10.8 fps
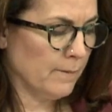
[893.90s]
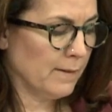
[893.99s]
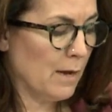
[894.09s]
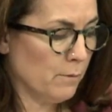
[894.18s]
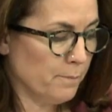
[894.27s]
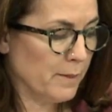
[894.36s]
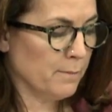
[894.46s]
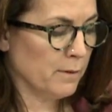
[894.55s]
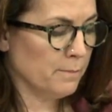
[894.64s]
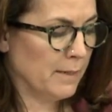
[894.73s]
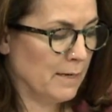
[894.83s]
That would be the
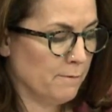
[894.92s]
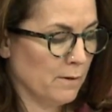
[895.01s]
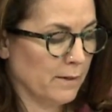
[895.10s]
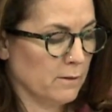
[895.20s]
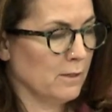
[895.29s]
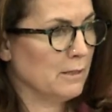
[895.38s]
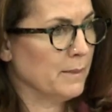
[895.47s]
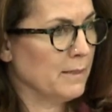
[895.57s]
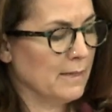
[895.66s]
most meaningful acknowledgement,